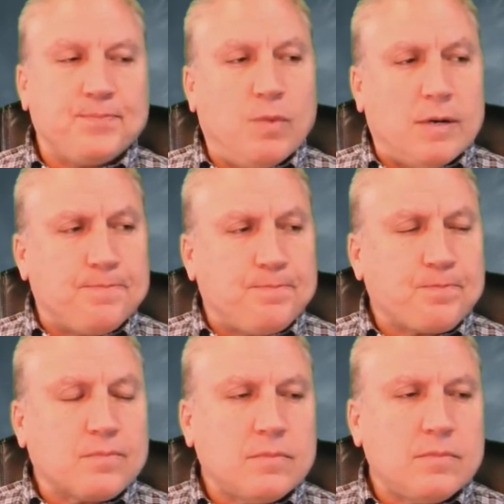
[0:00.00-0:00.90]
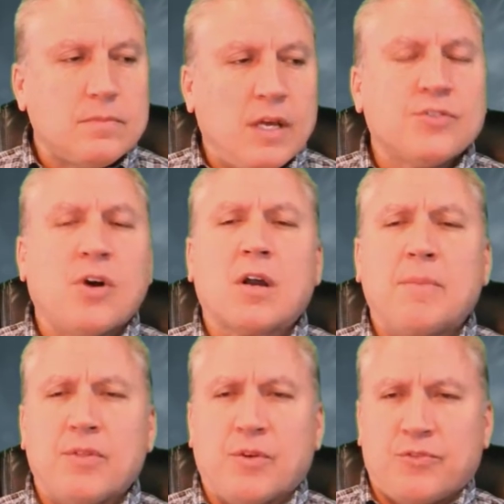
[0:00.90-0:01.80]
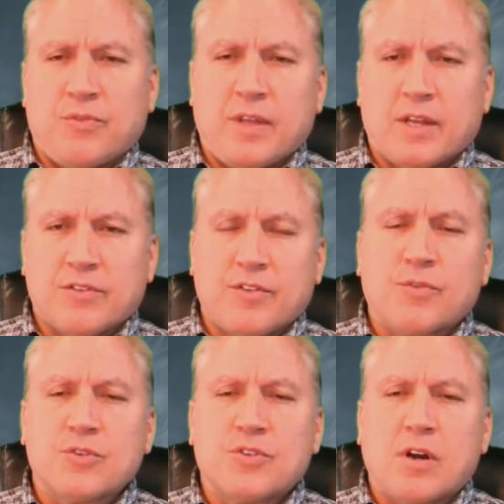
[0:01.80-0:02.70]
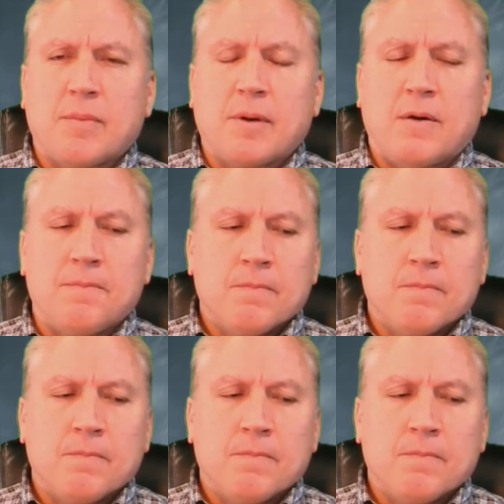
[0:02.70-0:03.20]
Well, let's talk about those two things. Let's first talk about